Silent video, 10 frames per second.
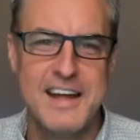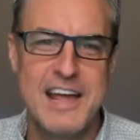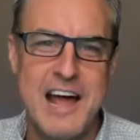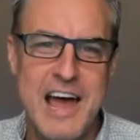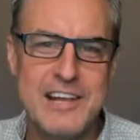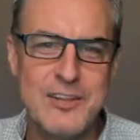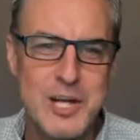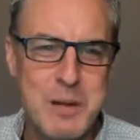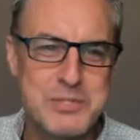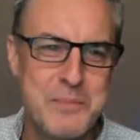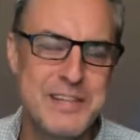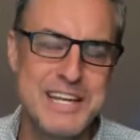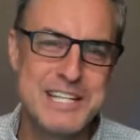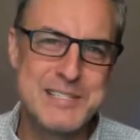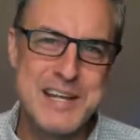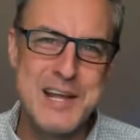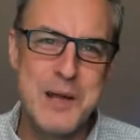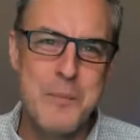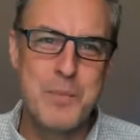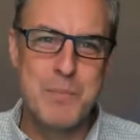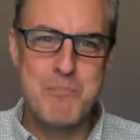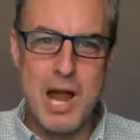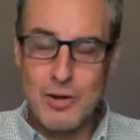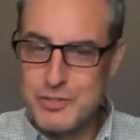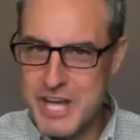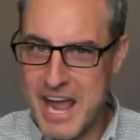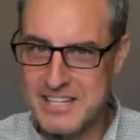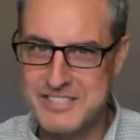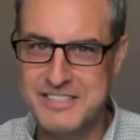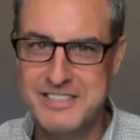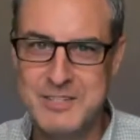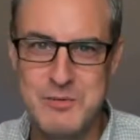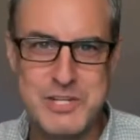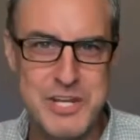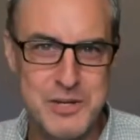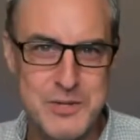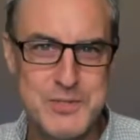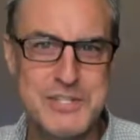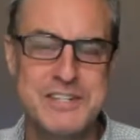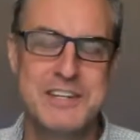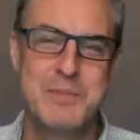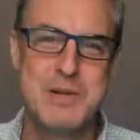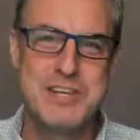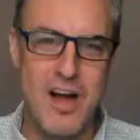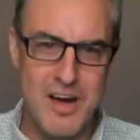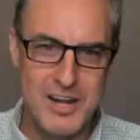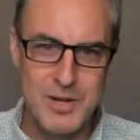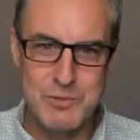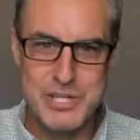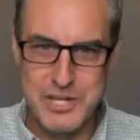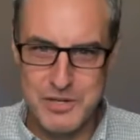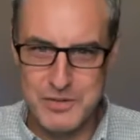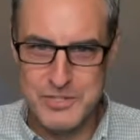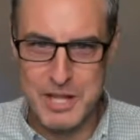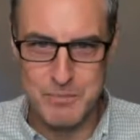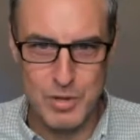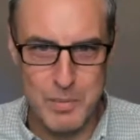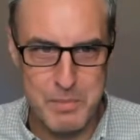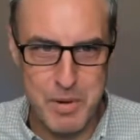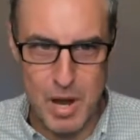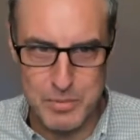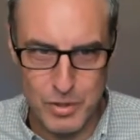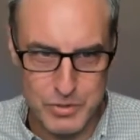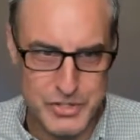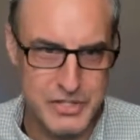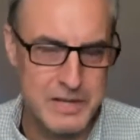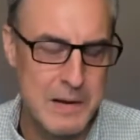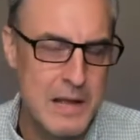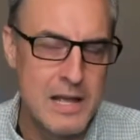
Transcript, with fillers: And I had to look up some of these, but Michael Jackson was huge. Madonna was huge. That blew up in pop culture.